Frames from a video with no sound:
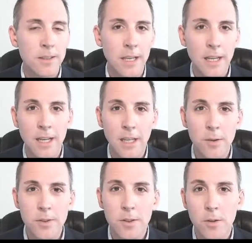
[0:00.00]
could take getting
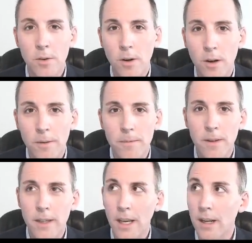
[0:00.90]
used to, or
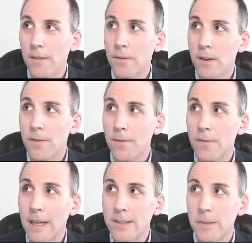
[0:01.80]
again, if
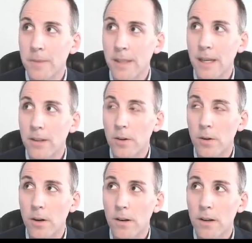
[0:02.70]
that's something that
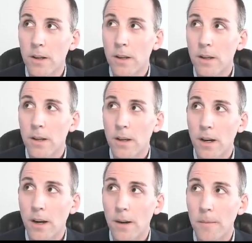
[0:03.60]
you're
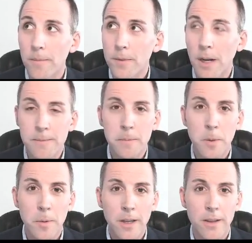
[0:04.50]

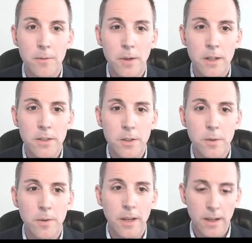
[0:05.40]
comfortable with and want to
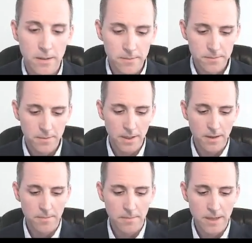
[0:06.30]
do, then
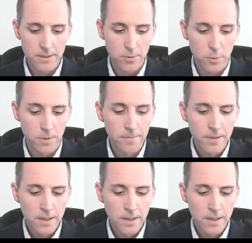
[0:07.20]
that's cool.